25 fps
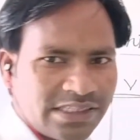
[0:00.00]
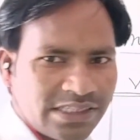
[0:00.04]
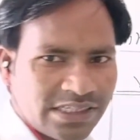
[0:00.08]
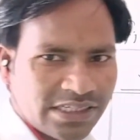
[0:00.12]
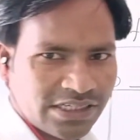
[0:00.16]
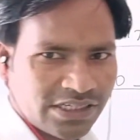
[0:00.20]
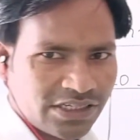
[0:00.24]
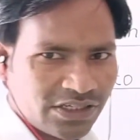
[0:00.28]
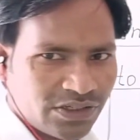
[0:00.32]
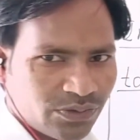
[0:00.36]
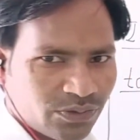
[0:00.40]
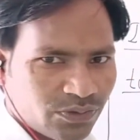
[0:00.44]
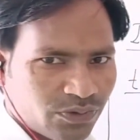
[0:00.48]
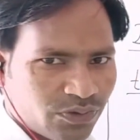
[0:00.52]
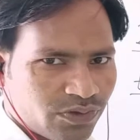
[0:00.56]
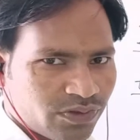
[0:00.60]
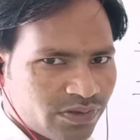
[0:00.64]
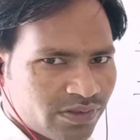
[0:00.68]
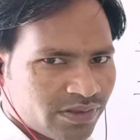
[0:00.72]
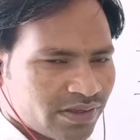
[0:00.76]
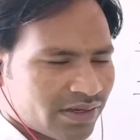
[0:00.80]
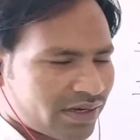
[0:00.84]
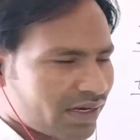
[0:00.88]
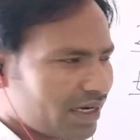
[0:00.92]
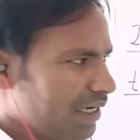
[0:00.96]

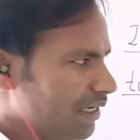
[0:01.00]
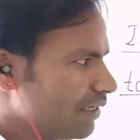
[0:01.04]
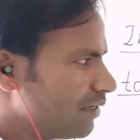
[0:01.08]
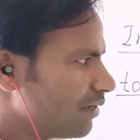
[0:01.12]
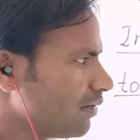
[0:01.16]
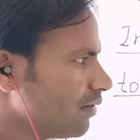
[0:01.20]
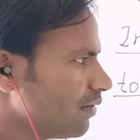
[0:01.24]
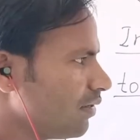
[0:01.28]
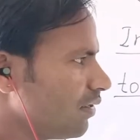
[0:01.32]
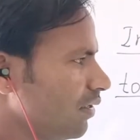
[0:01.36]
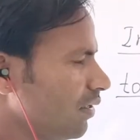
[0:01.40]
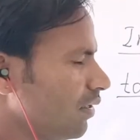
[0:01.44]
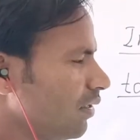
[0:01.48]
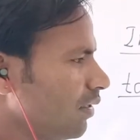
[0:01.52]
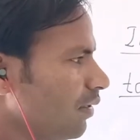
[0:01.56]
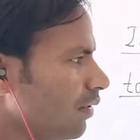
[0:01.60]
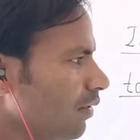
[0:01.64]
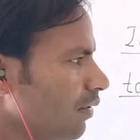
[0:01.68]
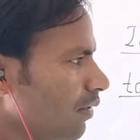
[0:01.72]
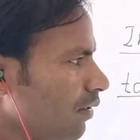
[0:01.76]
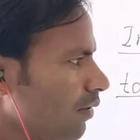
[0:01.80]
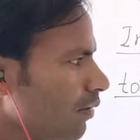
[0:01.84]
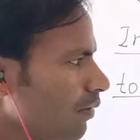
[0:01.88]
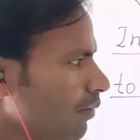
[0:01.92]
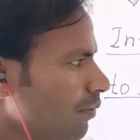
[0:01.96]
adjectives, right?
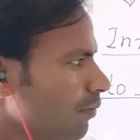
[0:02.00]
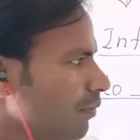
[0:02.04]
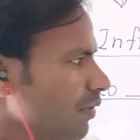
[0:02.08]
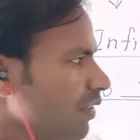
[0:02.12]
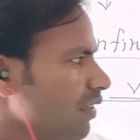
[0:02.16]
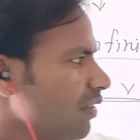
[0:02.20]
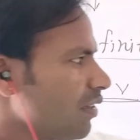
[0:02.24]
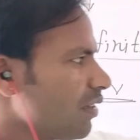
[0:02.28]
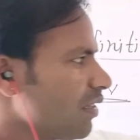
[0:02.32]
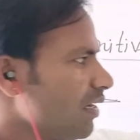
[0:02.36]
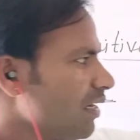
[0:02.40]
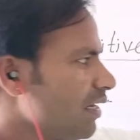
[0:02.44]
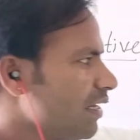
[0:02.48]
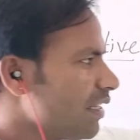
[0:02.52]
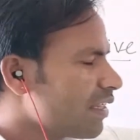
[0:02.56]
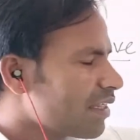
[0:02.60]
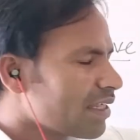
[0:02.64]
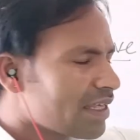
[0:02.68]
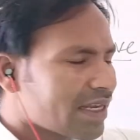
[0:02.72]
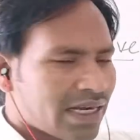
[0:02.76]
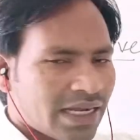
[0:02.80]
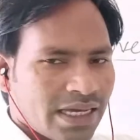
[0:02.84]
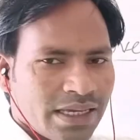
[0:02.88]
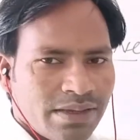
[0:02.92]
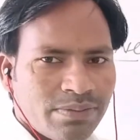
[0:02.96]
Means they
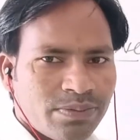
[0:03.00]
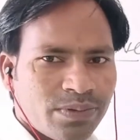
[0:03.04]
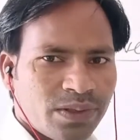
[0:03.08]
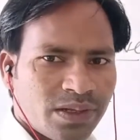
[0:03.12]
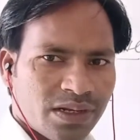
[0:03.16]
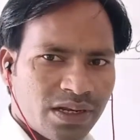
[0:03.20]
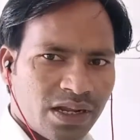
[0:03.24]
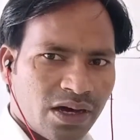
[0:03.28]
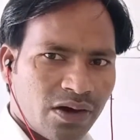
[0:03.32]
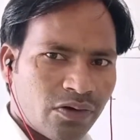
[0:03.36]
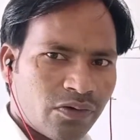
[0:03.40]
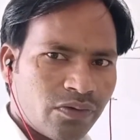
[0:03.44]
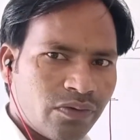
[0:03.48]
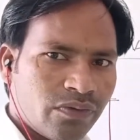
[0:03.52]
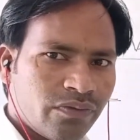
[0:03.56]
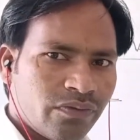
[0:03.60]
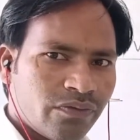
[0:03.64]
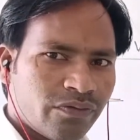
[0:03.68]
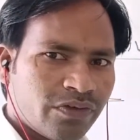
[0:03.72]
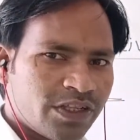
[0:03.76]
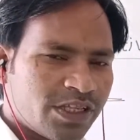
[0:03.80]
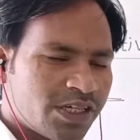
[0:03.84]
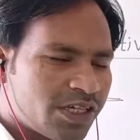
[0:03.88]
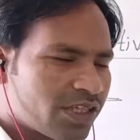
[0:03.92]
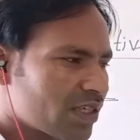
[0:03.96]
describe the
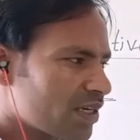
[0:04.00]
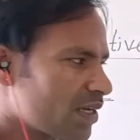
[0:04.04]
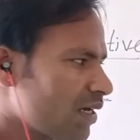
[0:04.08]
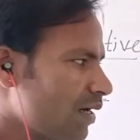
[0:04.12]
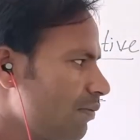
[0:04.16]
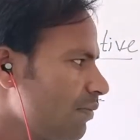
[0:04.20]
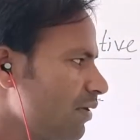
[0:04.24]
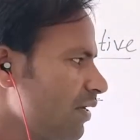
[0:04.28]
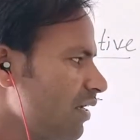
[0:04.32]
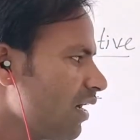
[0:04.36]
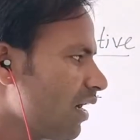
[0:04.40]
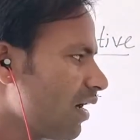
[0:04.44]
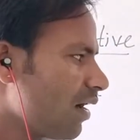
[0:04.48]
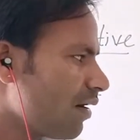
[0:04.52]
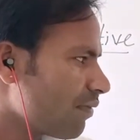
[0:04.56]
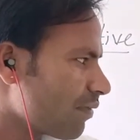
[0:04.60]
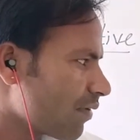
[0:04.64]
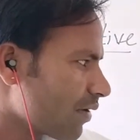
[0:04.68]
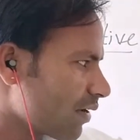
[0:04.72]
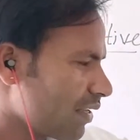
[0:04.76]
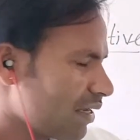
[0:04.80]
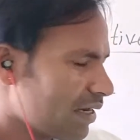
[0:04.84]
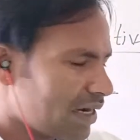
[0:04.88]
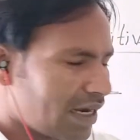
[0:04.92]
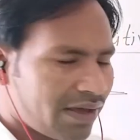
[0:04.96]
noun which is coming
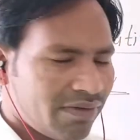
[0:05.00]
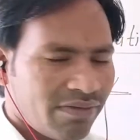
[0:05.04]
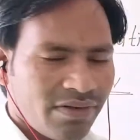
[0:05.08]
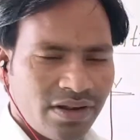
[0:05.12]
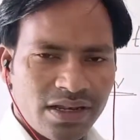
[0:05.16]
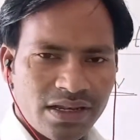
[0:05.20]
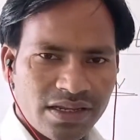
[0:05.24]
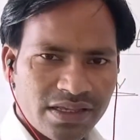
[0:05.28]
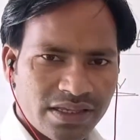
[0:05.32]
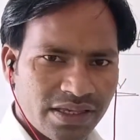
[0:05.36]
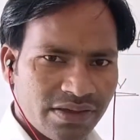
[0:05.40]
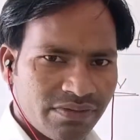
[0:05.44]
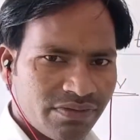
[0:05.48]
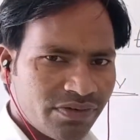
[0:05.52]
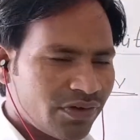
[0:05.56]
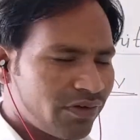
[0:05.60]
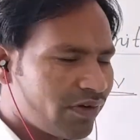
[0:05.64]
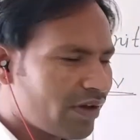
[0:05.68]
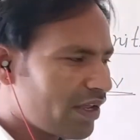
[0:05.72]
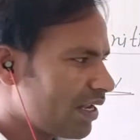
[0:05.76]
after that. I will give